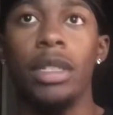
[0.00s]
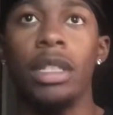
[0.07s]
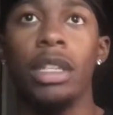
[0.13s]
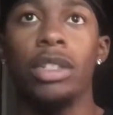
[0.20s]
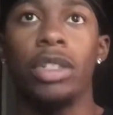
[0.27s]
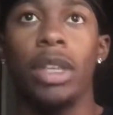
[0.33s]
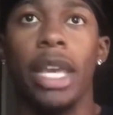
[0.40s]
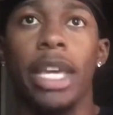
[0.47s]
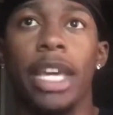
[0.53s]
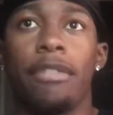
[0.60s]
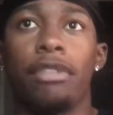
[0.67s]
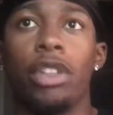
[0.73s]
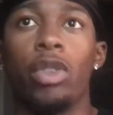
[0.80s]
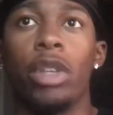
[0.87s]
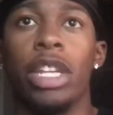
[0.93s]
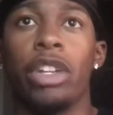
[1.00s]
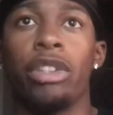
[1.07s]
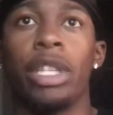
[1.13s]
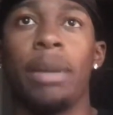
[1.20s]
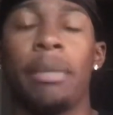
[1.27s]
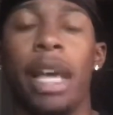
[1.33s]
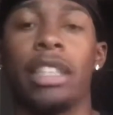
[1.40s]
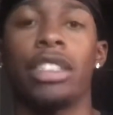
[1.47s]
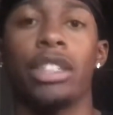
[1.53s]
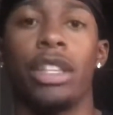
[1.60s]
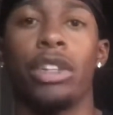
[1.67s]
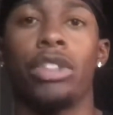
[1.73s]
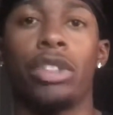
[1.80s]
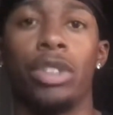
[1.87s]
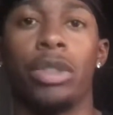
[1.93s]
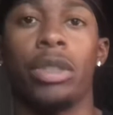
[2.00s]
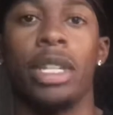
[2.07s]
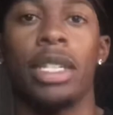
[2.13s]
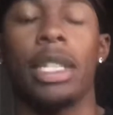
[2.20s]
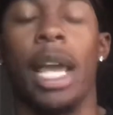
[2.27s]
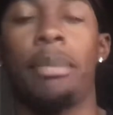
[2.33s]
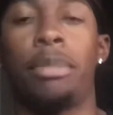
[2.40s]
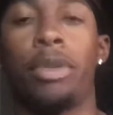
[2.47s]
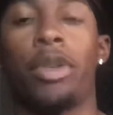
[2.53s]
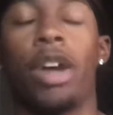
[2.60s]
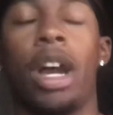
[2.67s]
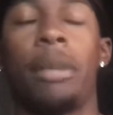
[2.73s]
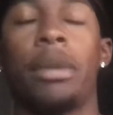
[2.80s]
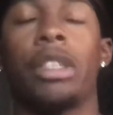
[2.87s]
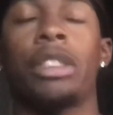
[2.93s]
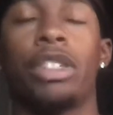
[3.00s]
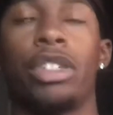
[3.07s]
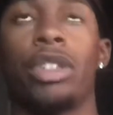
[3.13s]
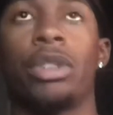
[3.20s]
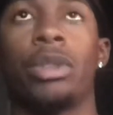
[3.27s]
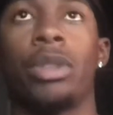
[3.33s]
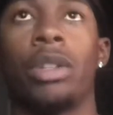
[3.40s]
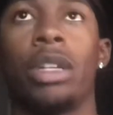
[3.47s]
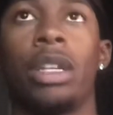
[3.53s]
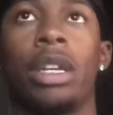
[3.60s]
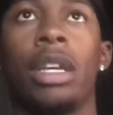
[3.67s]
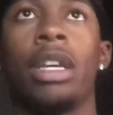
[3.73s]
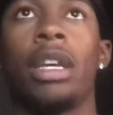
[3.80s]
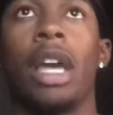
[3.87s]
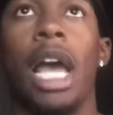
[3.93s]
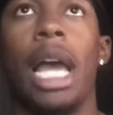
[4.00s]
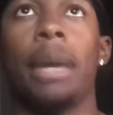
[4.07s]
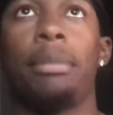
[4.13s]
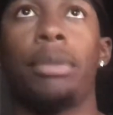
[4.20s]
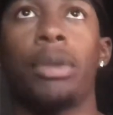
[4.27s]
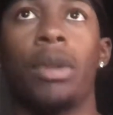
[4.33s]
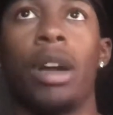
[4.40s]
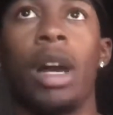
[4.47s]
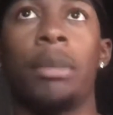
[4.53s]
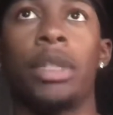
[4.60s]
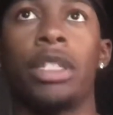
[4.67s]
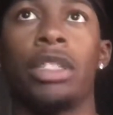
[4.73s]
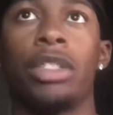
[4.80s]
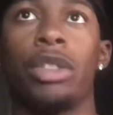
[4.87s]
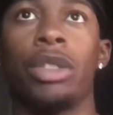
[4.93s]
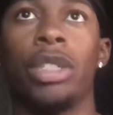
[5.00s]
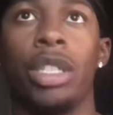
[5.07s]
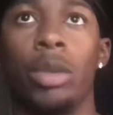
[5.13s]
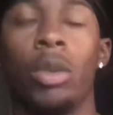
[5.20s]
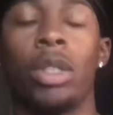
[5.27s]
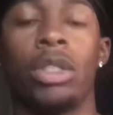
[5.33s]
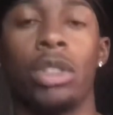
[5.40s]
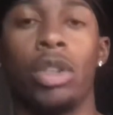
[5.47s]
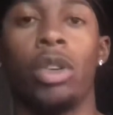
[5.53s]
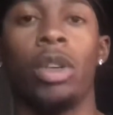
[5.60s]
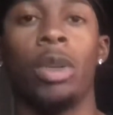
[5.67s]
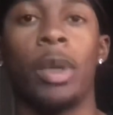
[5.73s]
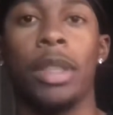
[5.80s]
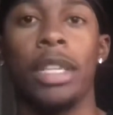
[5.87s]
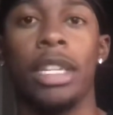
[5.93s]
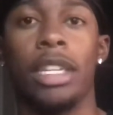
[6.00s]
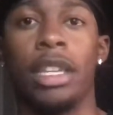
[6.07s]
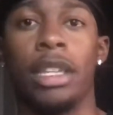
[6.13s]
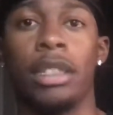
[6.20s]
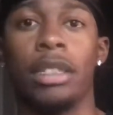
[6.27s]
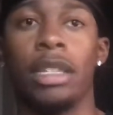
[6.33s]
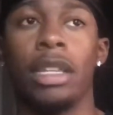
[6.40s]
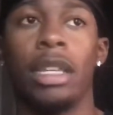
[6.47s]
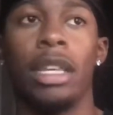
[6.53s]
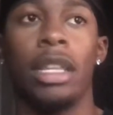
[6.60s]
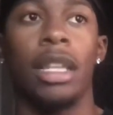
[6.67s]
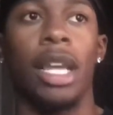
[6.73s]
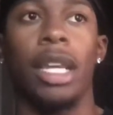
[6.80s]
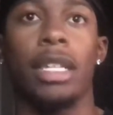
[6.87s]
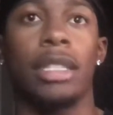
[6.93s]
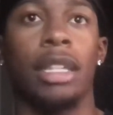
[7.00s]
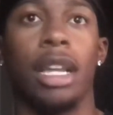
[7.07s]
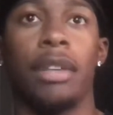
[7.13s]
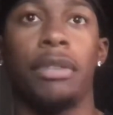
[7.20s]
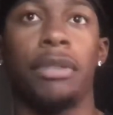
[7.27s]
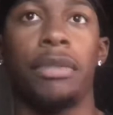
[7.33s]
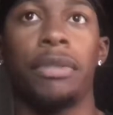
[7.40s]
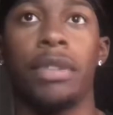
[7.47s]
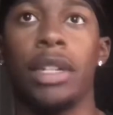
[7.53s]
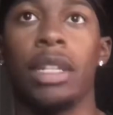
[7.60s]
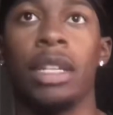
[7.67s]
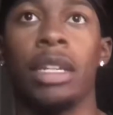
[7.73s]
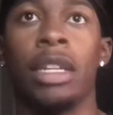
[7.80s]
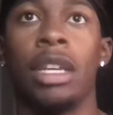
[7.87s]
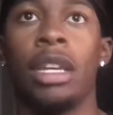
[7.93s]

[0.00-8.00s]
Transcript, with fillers: So like, if you literally master those two things, I promise you, I promise you, you will score with ease. Like it's not even funny.